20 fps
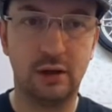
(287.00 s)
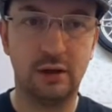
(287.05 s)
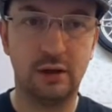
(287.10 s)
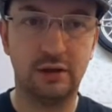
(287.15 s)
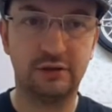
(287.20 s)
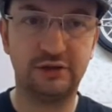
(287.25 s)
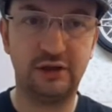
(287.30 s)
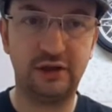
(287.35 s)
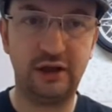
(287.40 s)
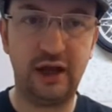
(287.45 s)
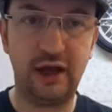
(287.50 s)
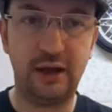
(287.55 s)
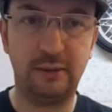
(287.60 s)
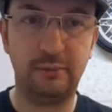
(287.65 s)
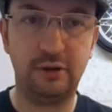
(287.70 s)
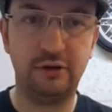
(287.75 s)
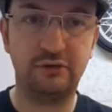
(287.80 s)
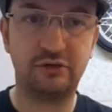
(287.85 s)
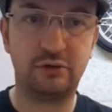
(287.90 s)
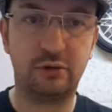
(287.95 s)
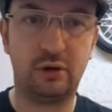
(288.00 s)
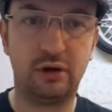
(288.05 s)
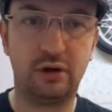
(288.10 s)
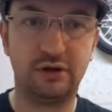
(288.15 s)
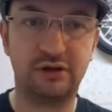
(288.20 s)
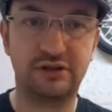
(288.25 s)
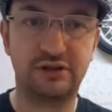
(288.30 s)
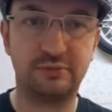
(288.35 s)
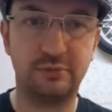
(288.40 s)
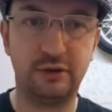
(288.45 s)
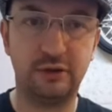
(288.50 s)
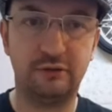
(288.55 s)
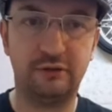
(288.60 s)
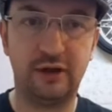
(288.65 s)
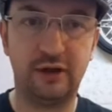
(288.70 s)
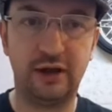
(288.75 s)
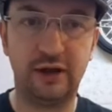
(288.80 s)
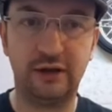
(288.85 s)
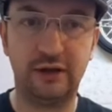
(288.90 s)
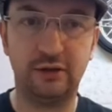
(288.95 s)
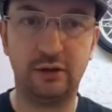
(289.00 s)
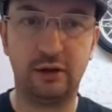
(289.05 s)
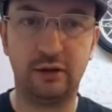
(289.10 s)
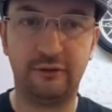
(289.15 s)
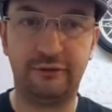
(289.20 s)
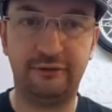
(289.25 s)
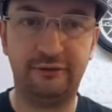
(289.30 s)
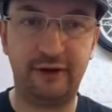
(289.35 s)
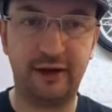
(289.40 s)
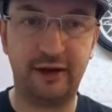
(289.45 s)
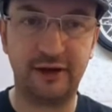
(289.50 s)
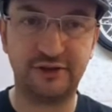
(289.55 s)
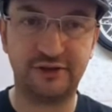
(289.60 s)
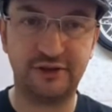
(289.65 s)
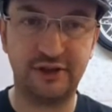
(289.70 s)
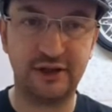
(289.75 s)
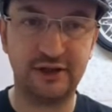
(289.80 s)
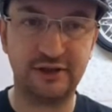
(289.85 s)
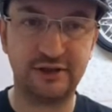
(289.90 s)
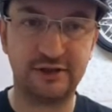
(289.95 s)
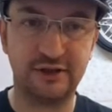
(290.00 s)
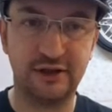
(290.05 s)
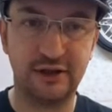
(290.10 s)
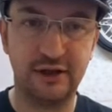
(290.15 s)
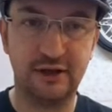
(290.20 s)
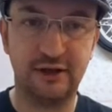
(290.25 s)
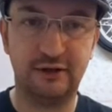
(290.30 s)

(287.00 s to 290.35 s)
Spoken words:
So yeah, it moves quite smoothly, not the fastest.